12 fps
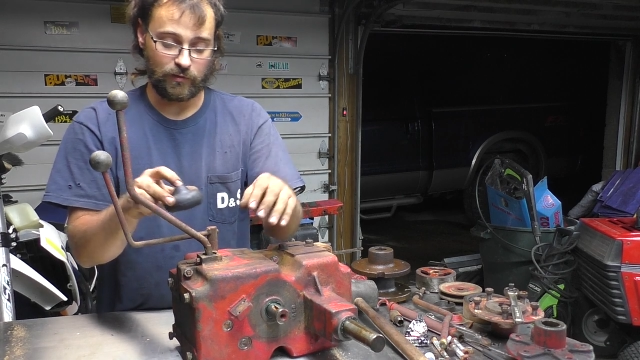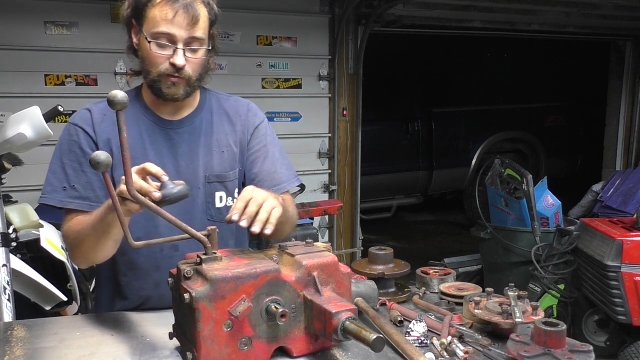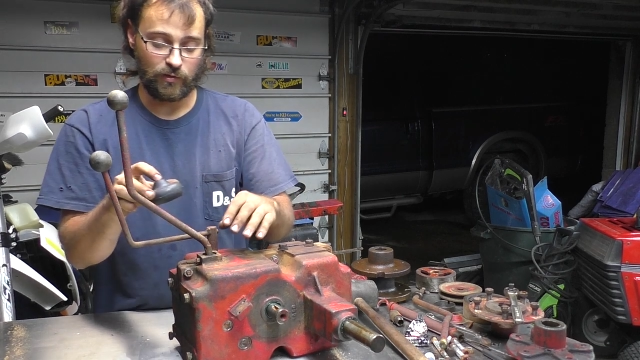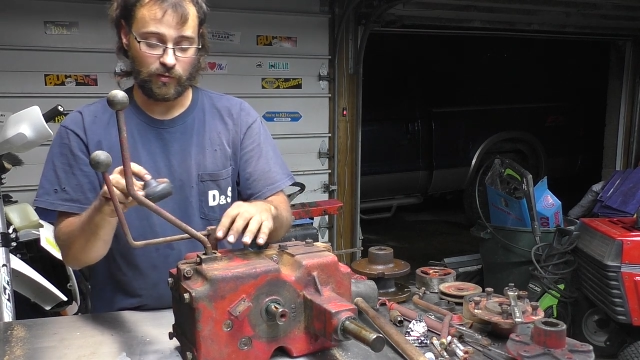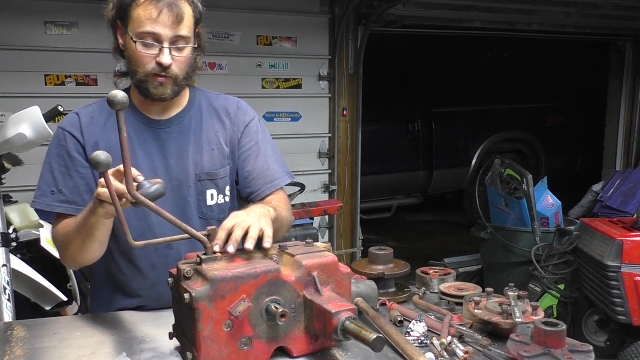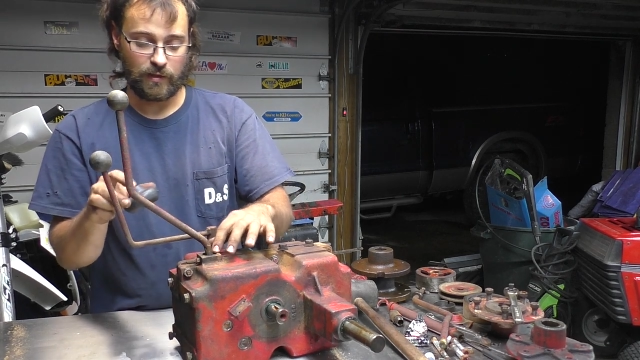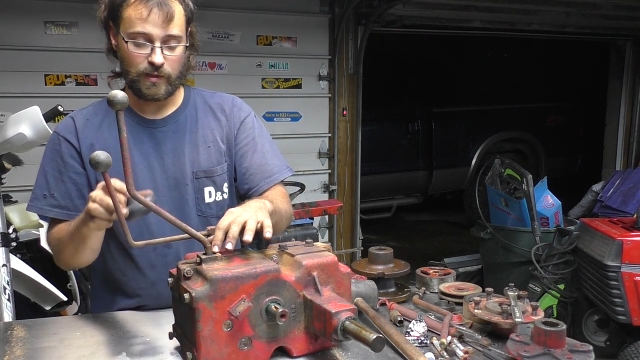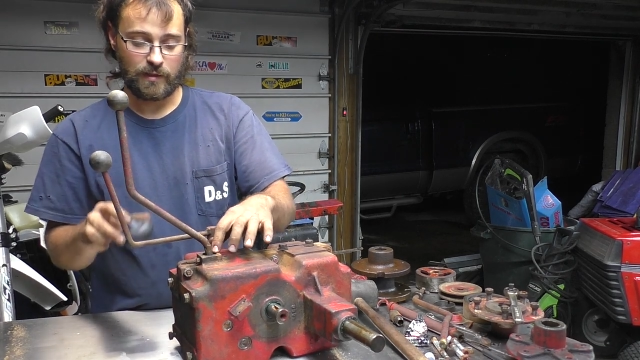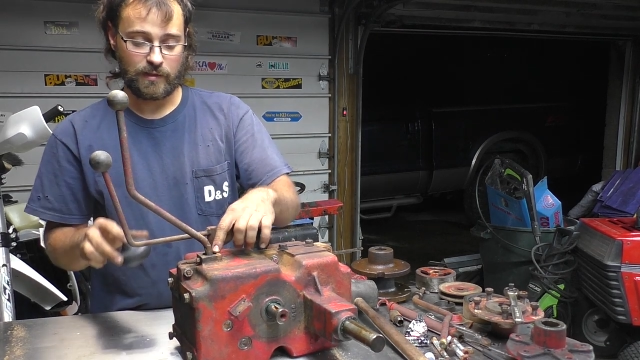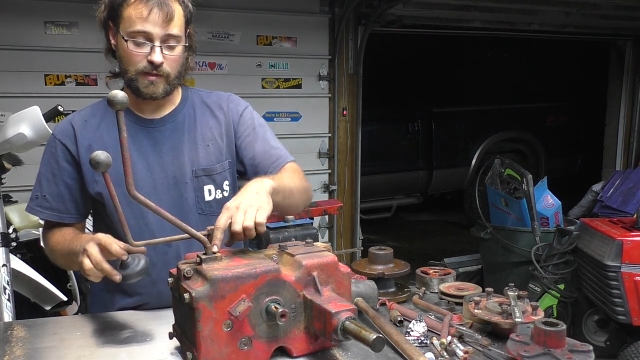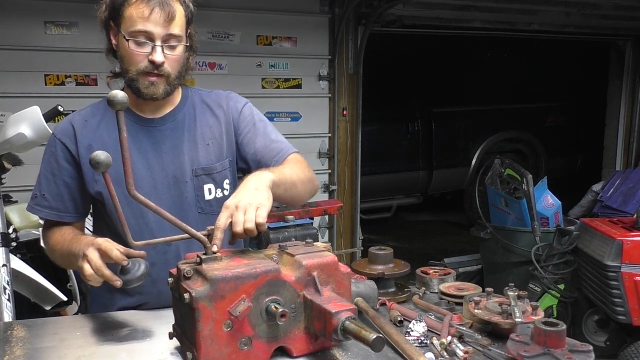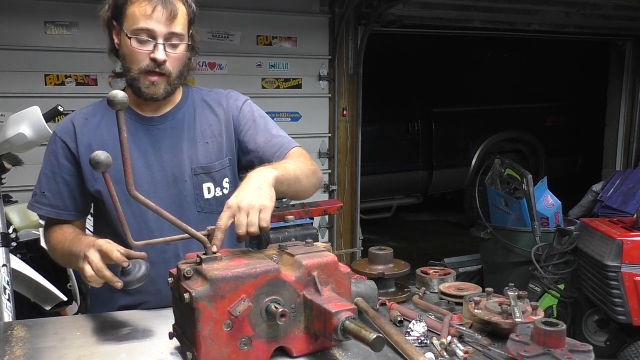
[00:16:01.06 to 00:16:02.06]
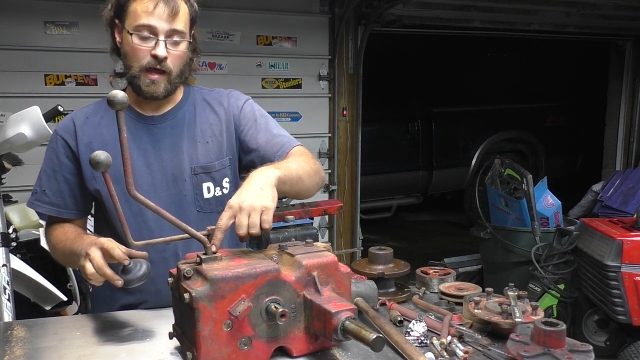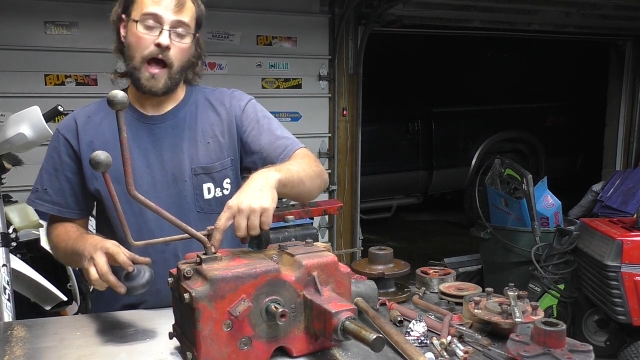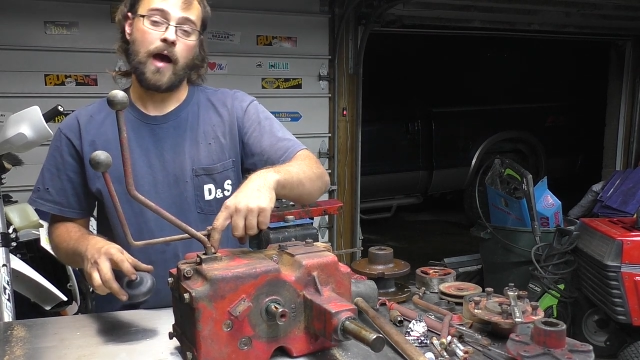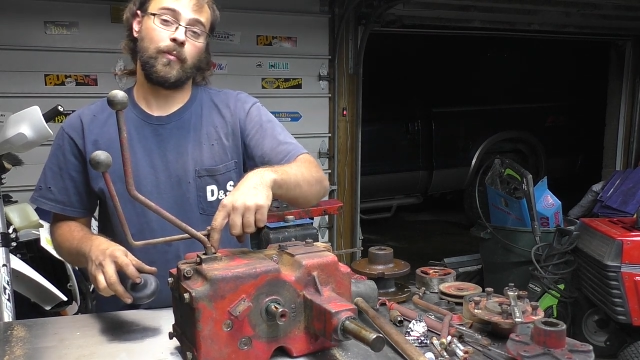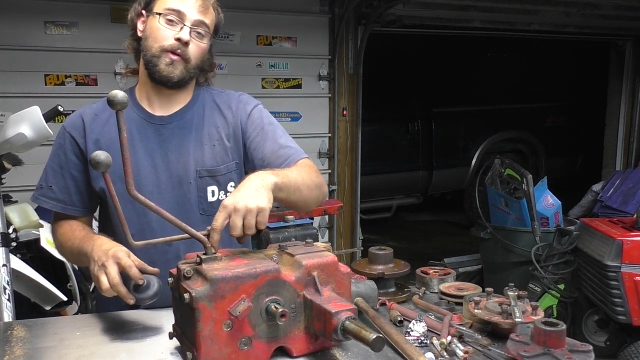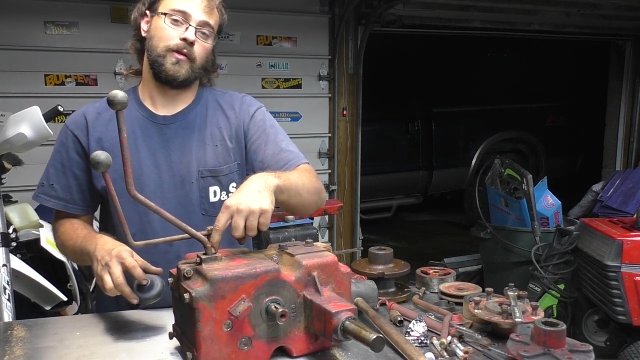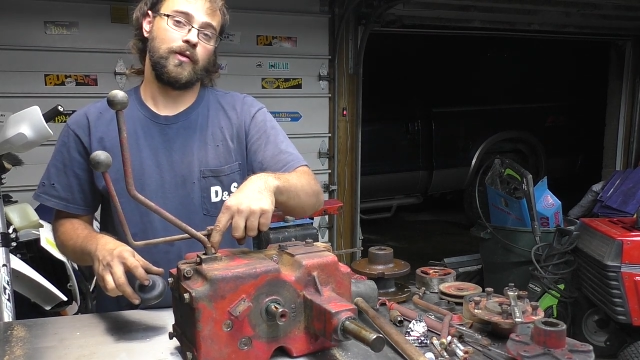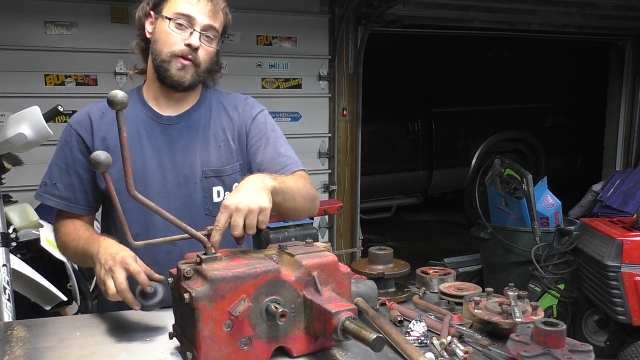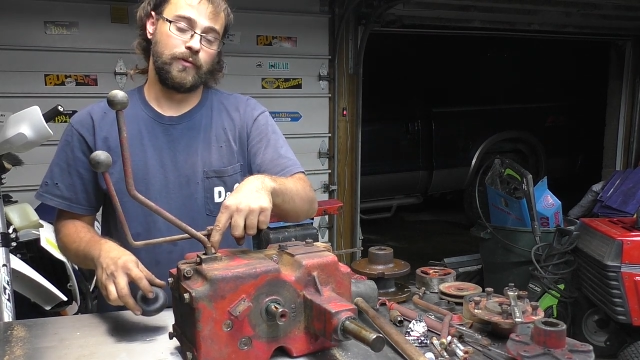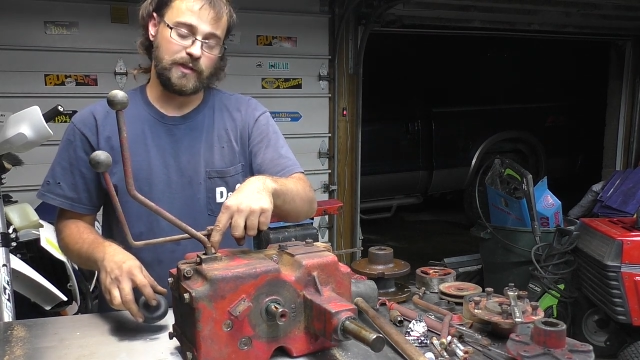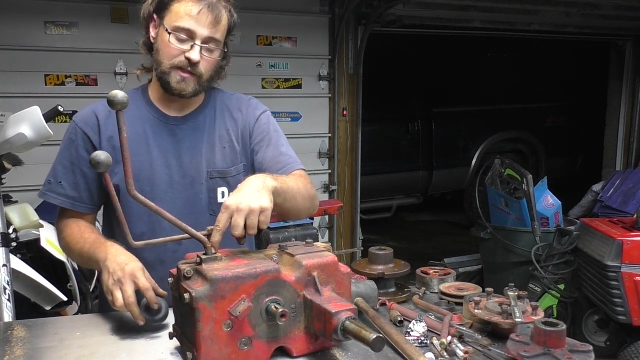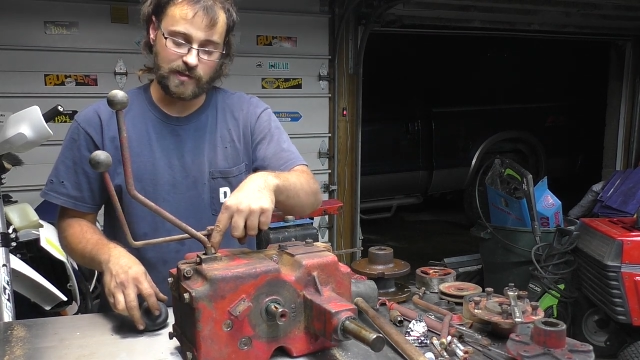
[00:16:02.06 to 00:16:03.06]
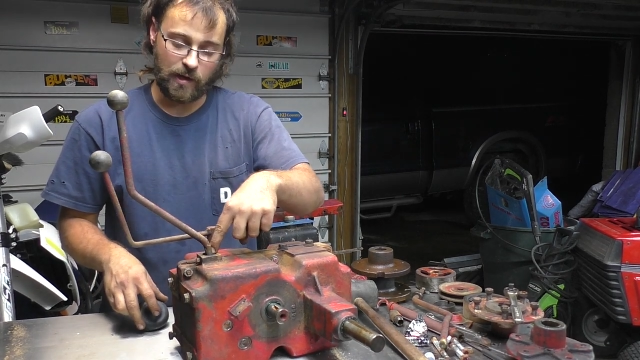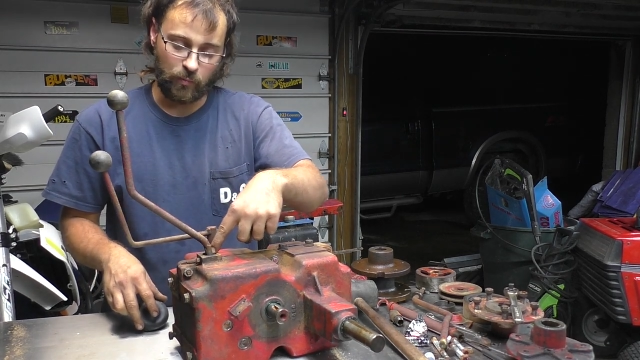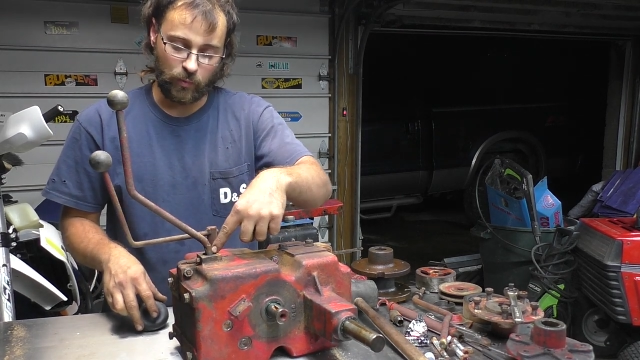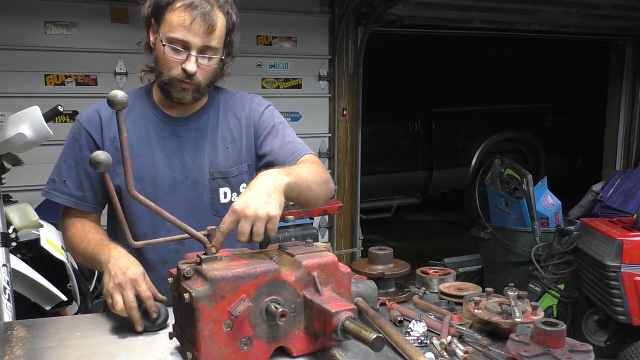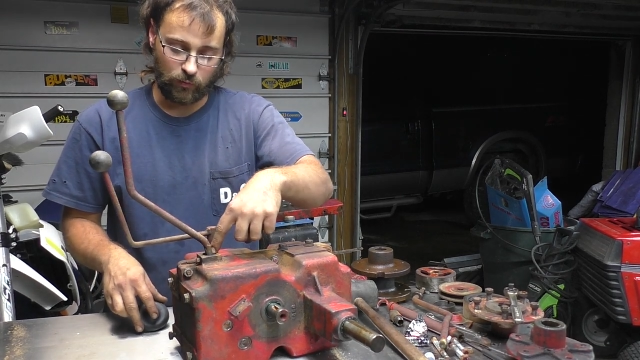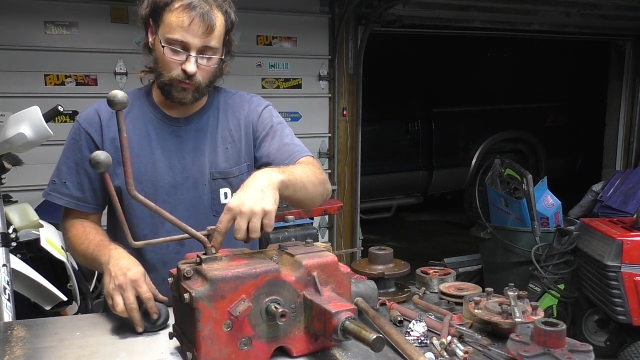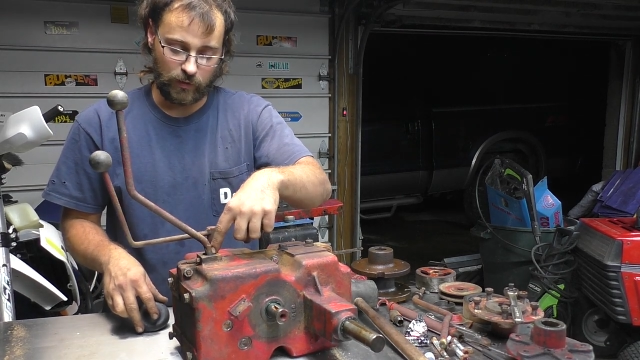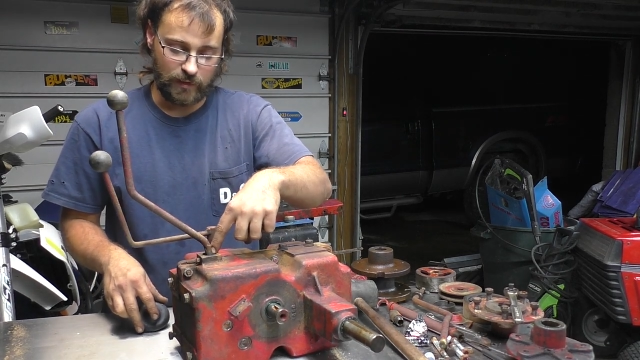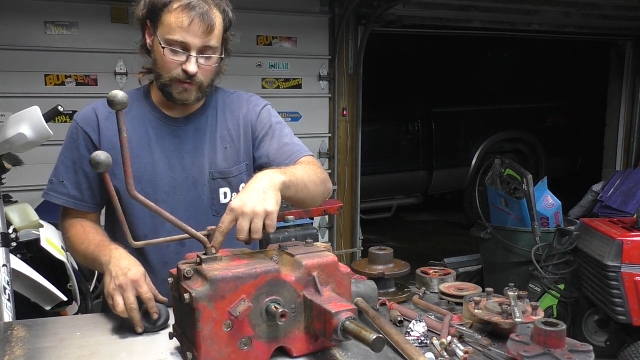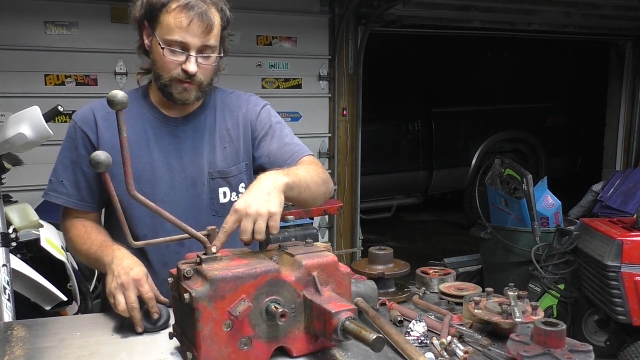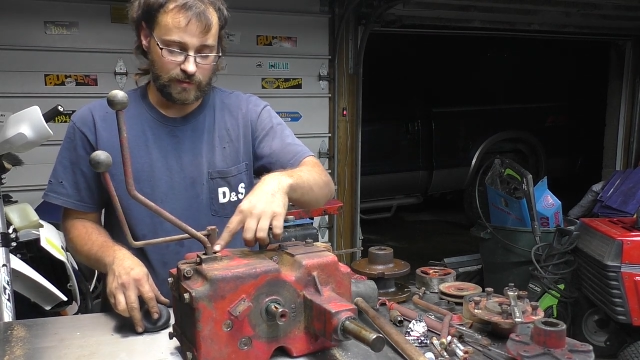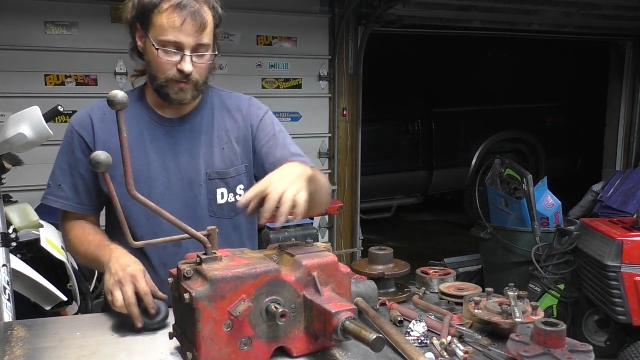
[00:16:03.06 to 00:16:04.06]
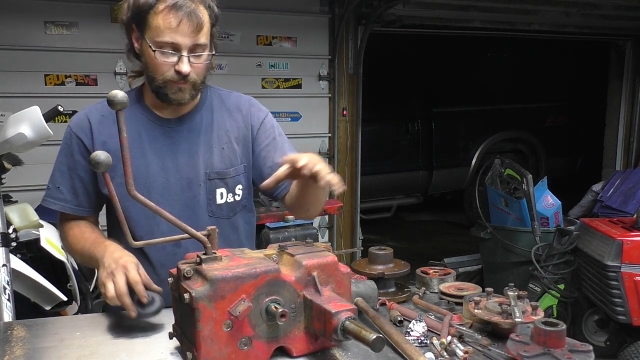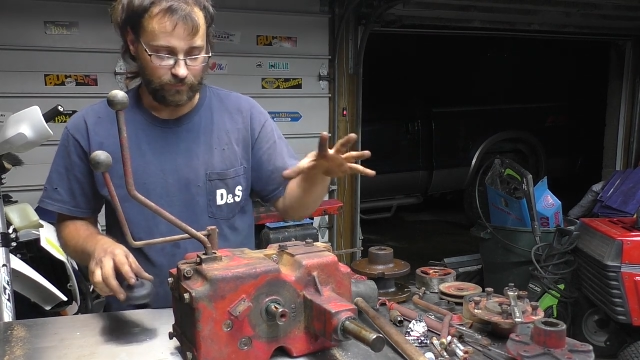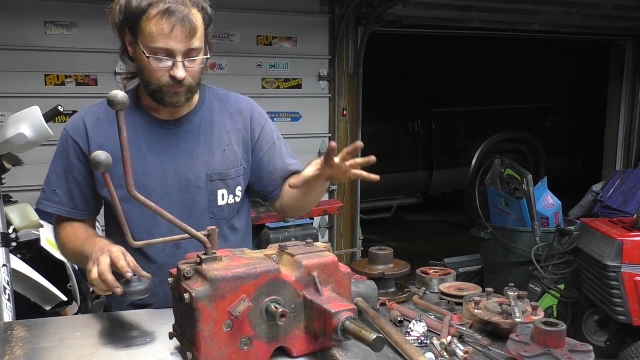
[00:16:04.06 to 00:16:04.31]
to do to these I'm gonna load this up with grease